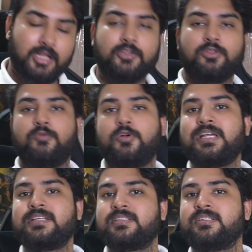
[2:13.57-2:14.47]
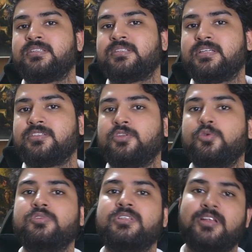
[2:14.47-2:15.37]
So what I suggest is
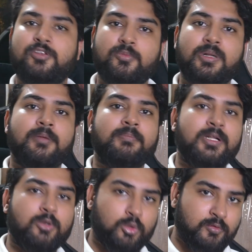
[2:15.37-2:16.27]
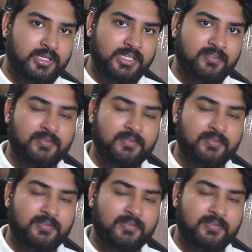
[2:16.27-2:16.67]
use a resume template on Overleaf.